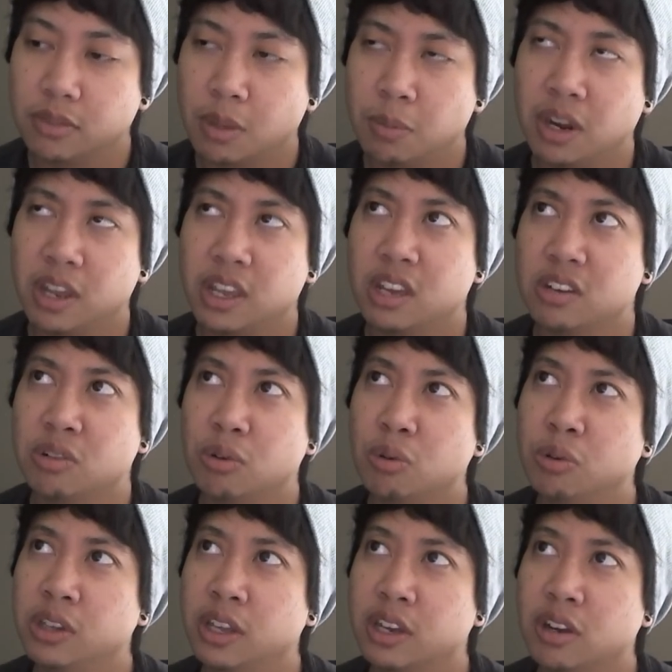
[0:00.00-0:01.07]
I mean, I get
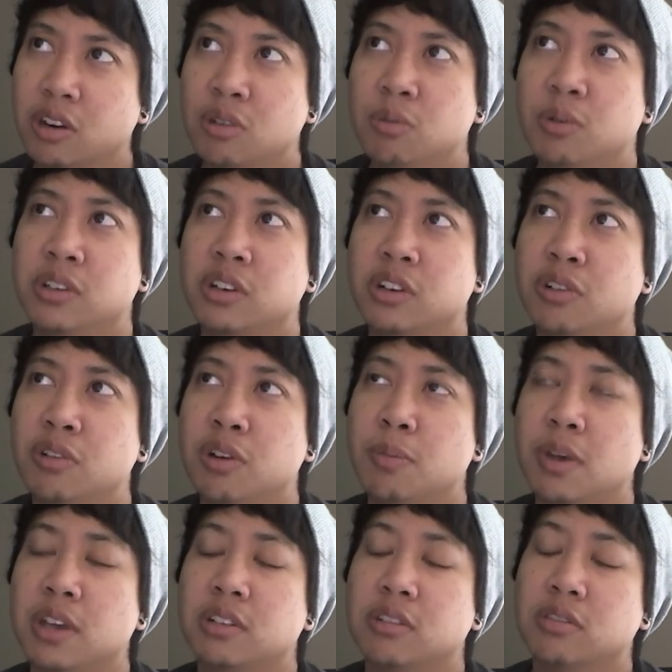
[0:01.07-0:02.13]
told, like, oh, well, you're going
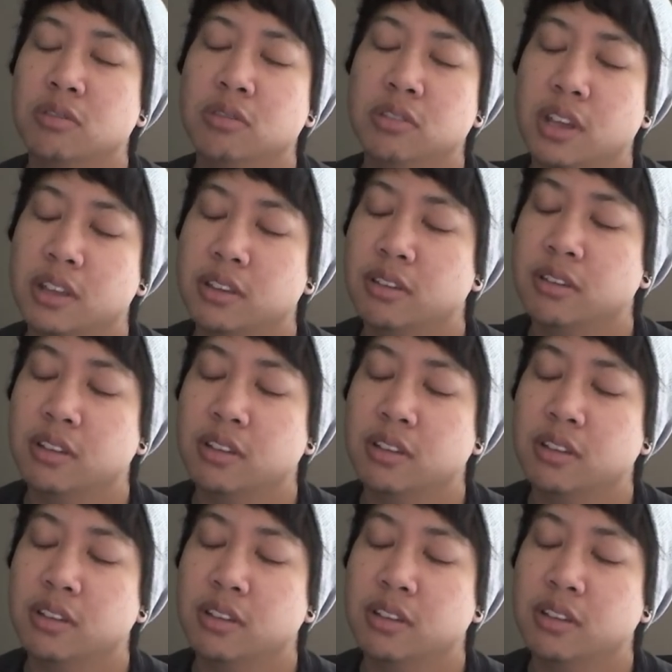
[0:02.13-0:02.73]
back to school, that's a